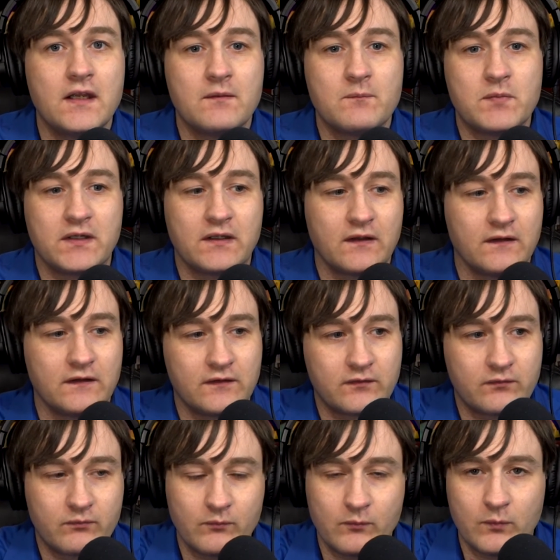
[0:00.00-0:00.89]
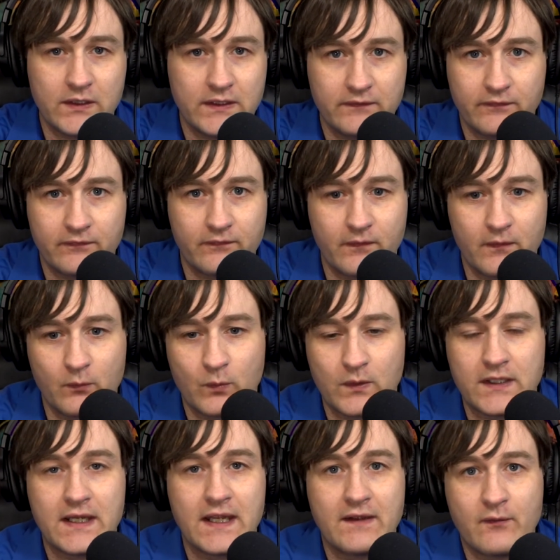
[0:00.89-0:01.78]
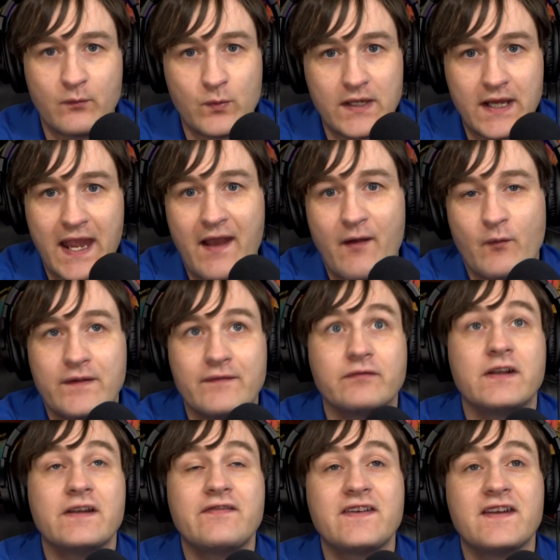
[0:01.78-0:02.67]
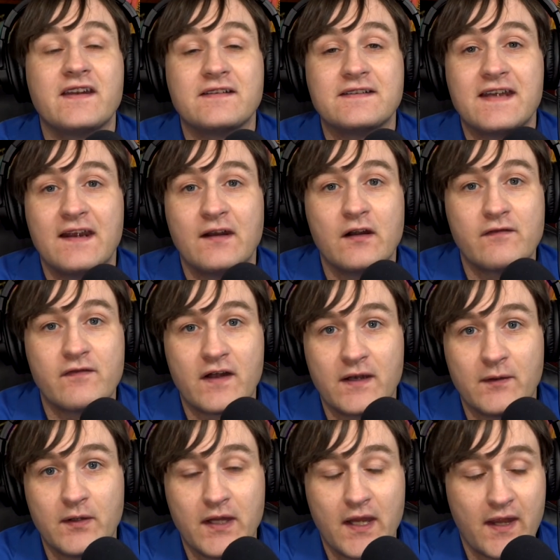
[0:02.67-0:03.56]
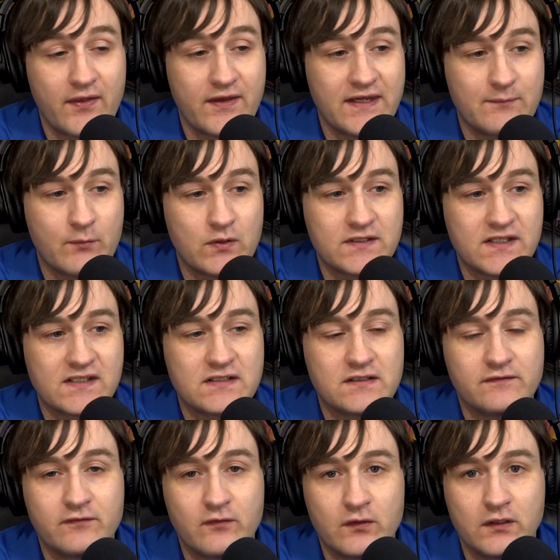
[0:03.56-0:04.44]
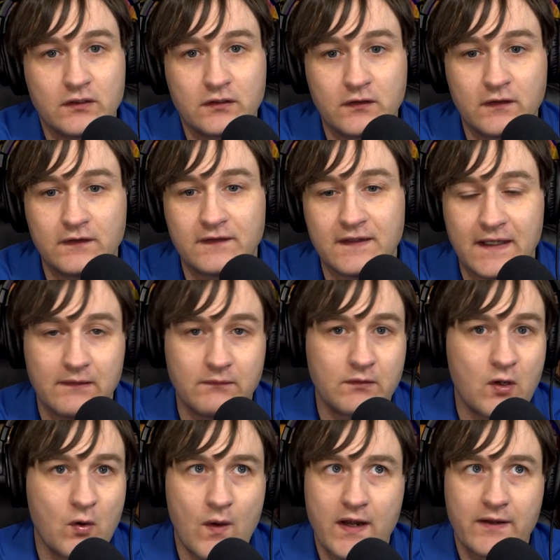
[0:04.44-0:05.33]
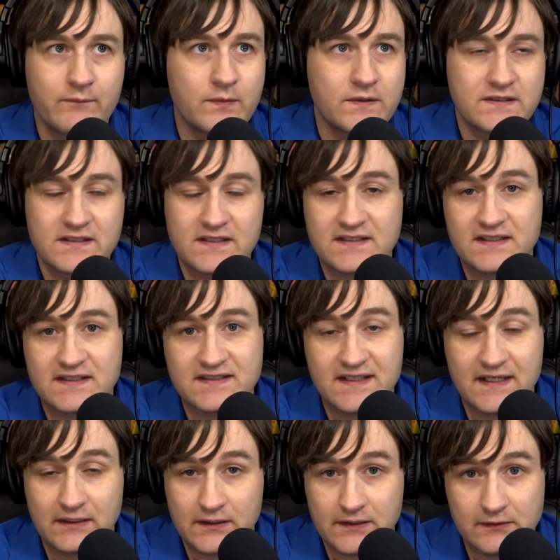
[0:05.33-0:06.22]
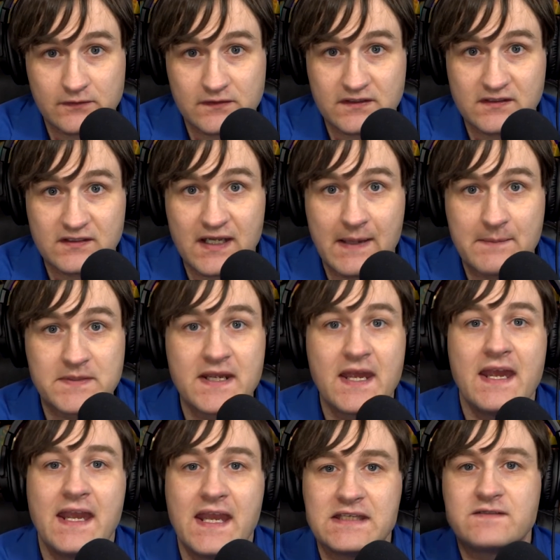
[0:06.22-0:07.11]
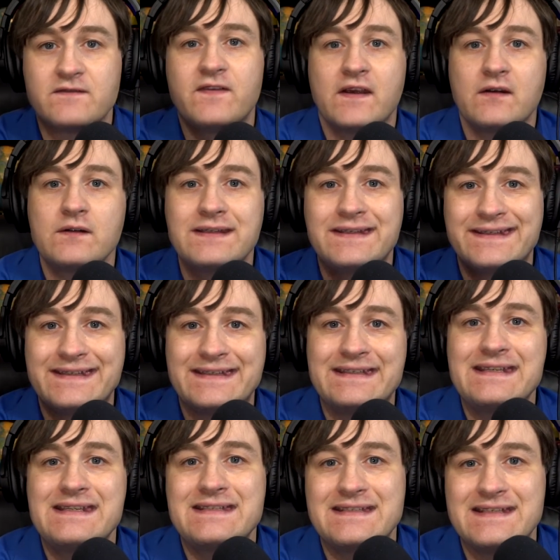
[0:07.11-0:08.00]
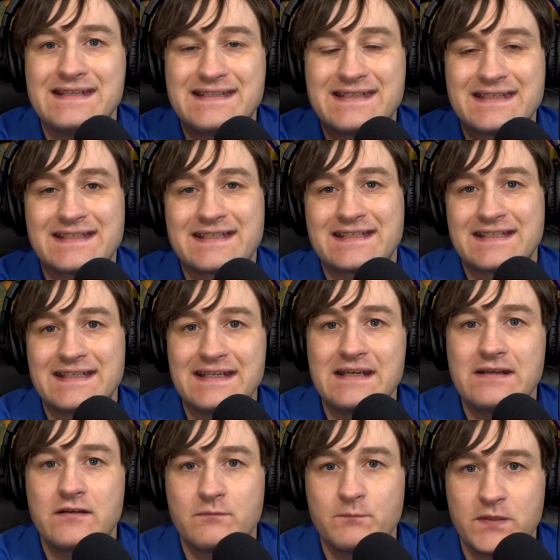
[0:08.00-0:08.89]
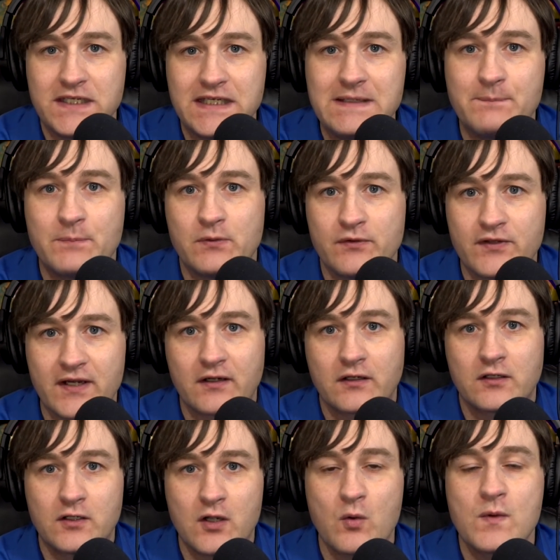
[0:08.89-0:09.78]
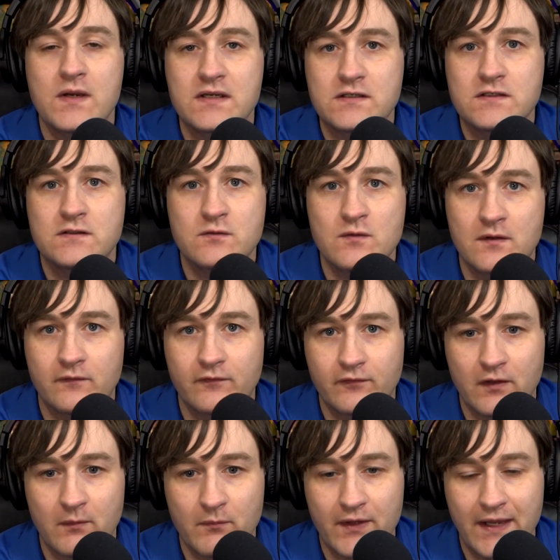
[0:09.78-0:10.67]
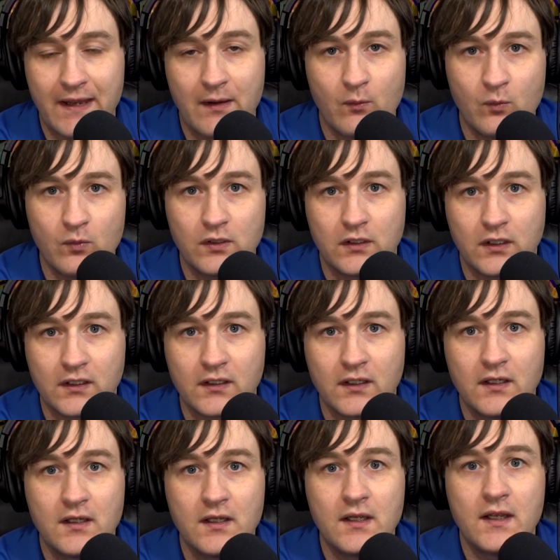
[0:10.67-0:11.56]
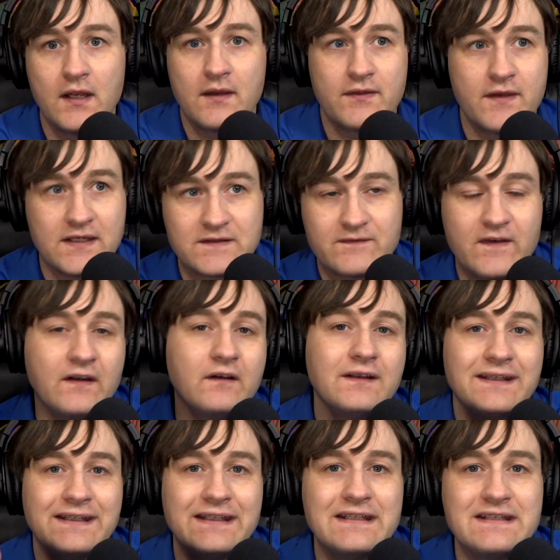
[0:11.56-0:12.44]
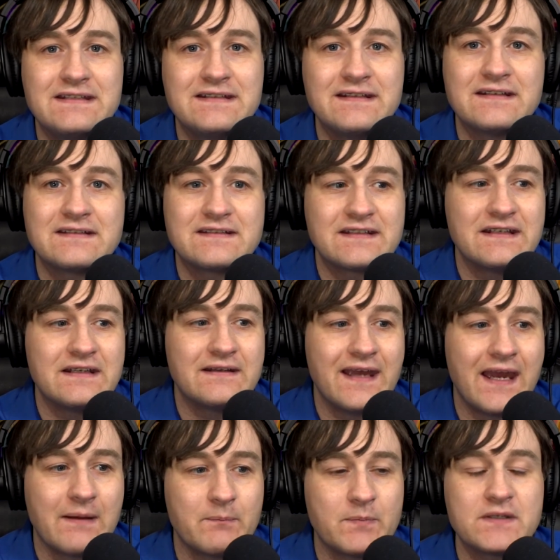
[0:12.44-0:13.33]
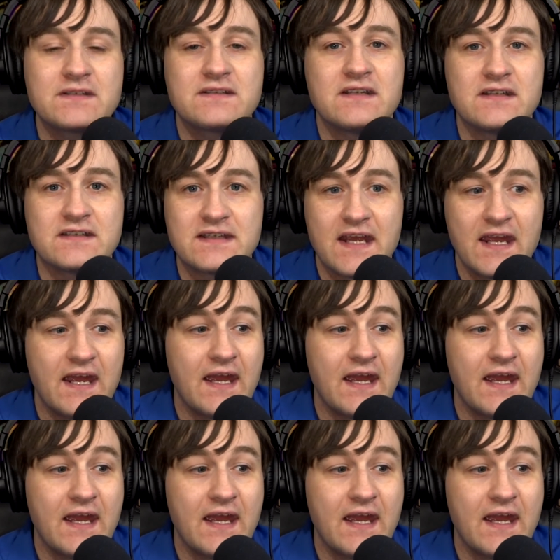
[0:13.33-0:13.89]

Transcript: because we've lifted a tariff on the importation of foreign goods, they go out of business, let's say, and they lose the jobs. It's very easy to see the people that are going to and from that work. It's very easy to see that business